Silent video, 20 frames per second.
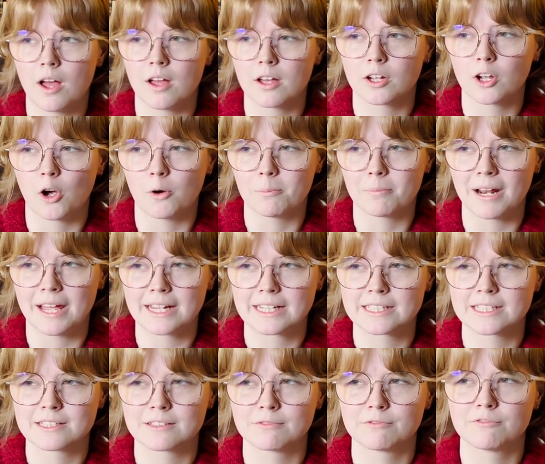
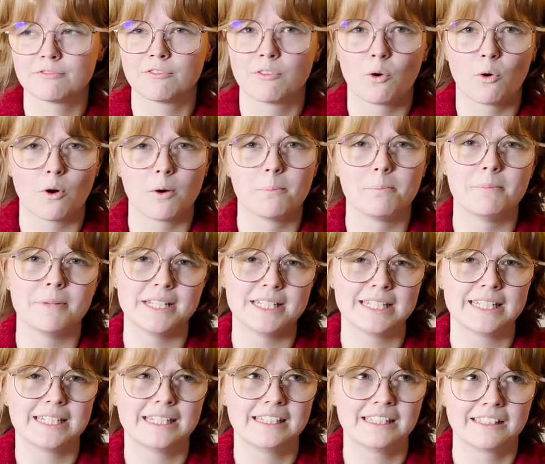complex for a
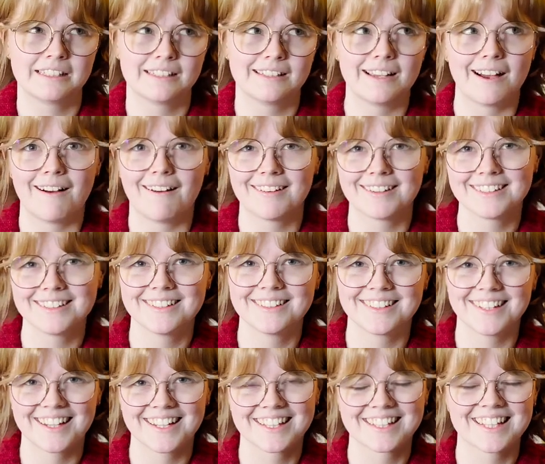busy yarn
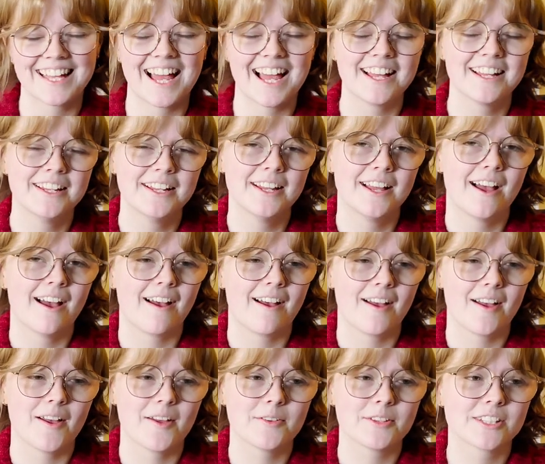like that.
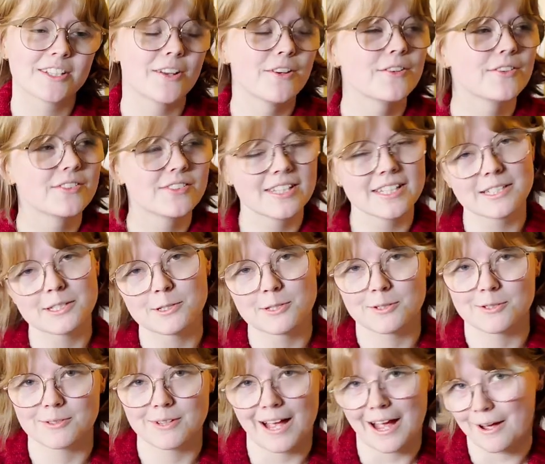So this
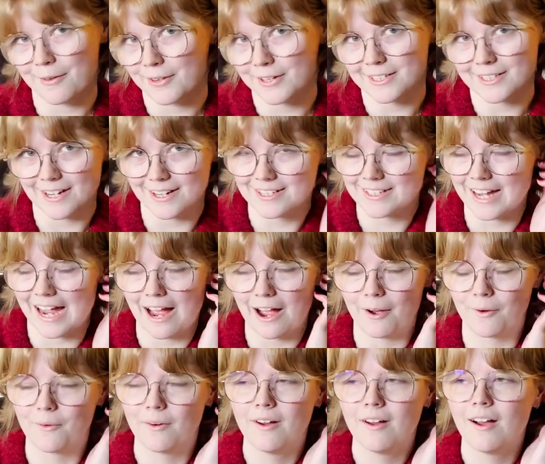is how they turned
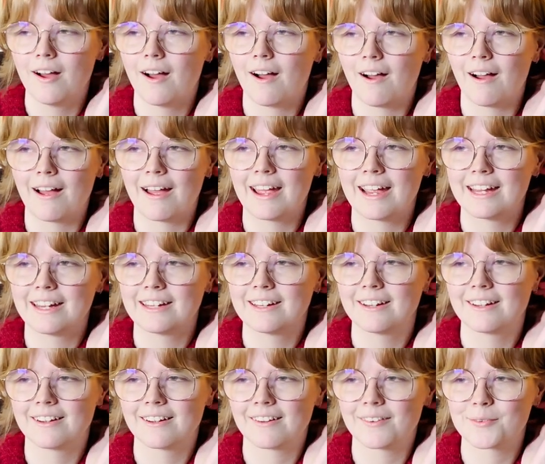out. I
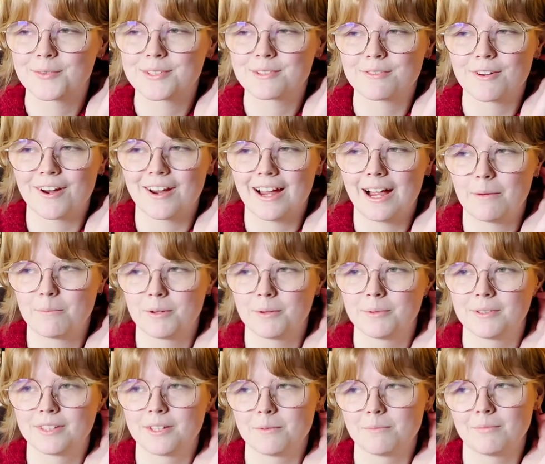was very happy
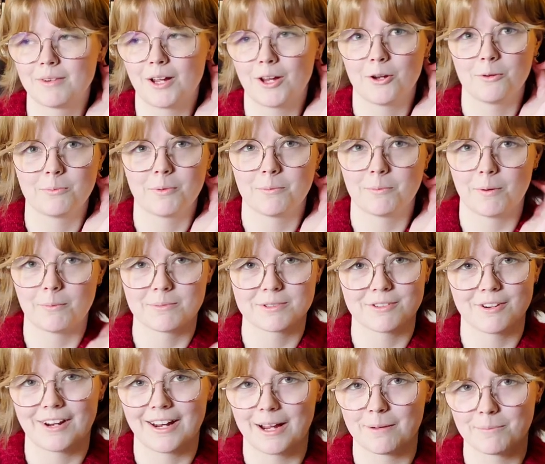with them. I hope my mum's
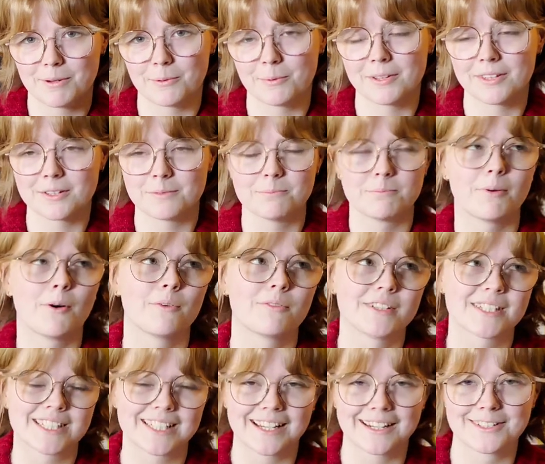very happy with them, but
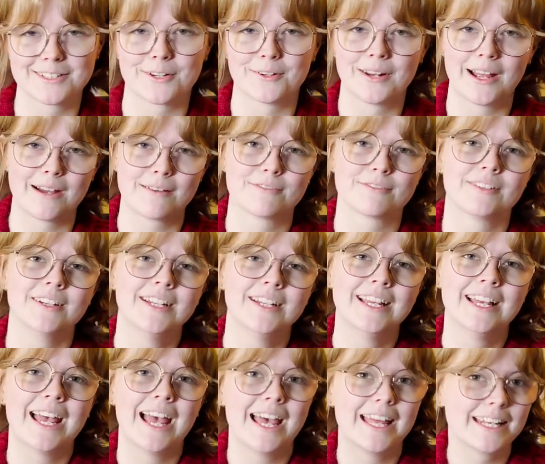obviously I don't have
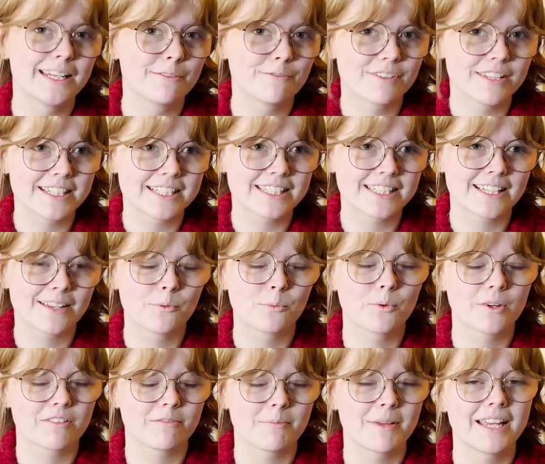any of these
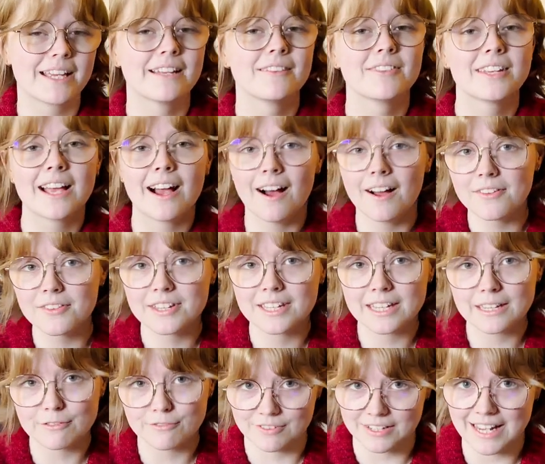with me. The other
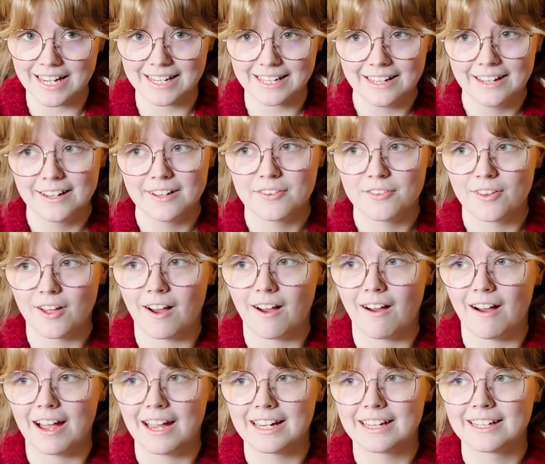gift knit that
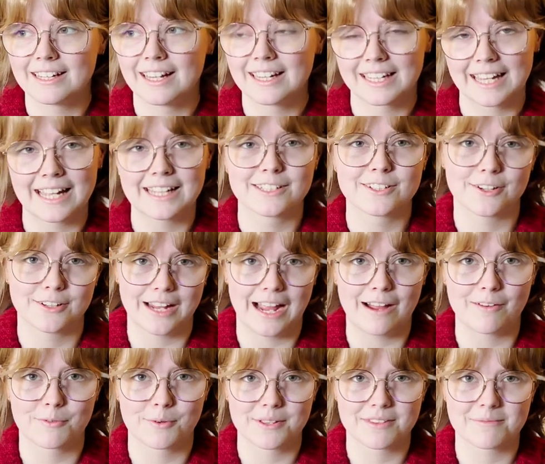I, again, don't
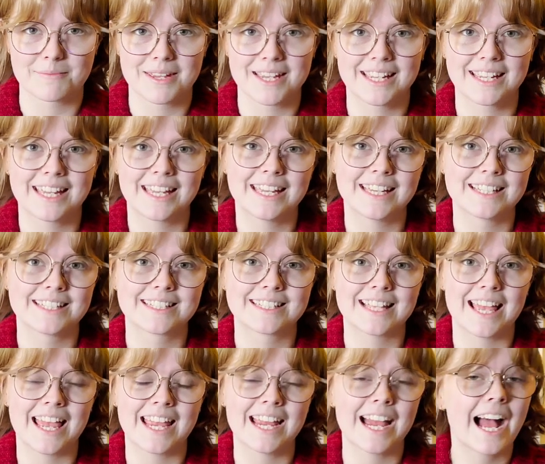have with me is
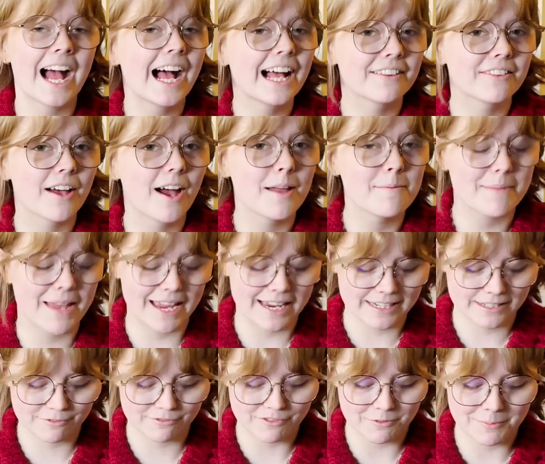a hat that I
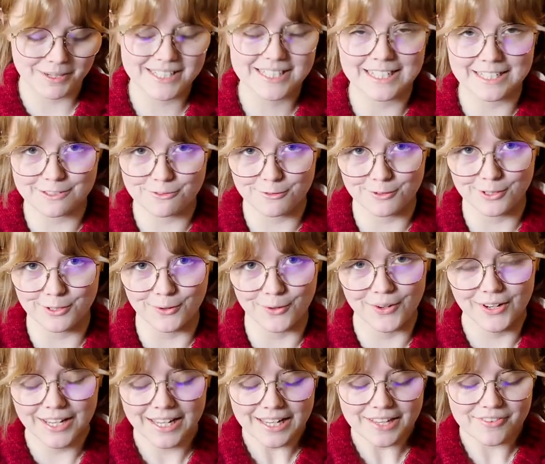made for my sister-in-law.
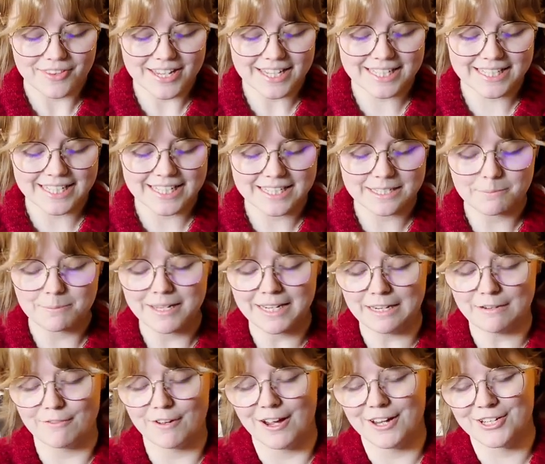This is a mini
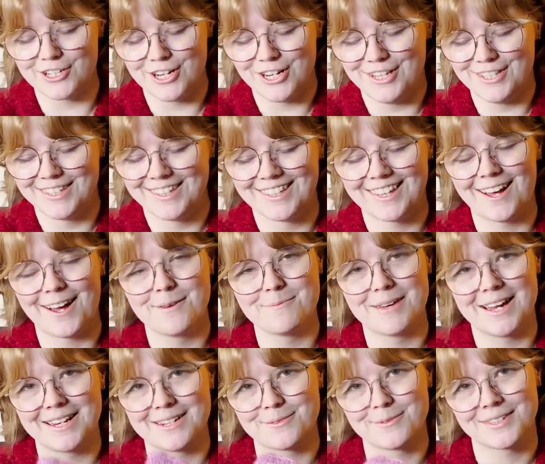version that I
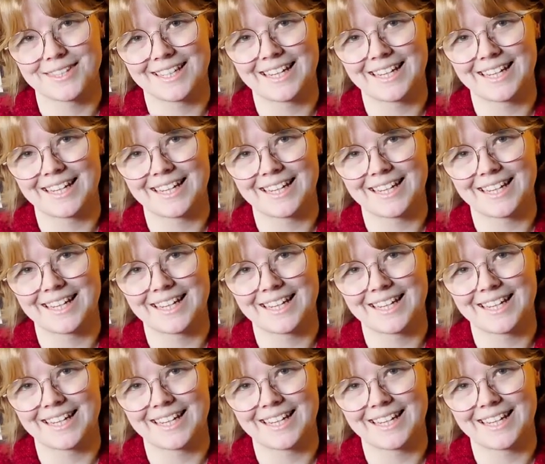made with the